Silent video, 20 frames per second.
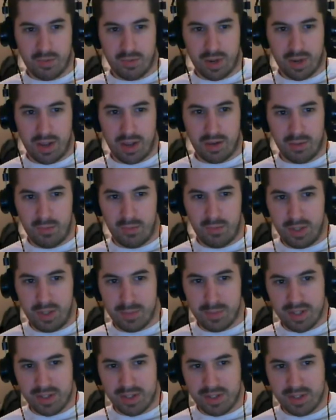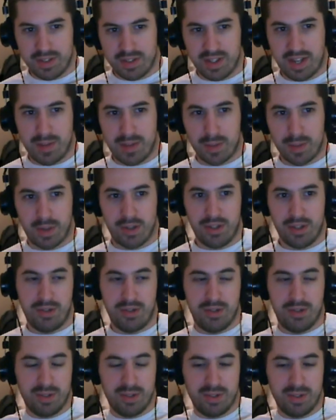what I really miss, that
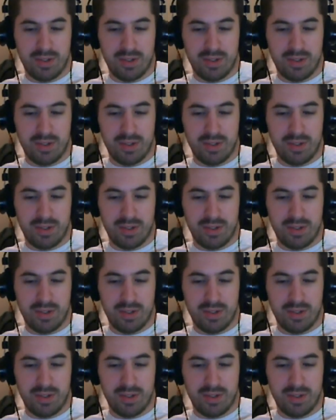MR2.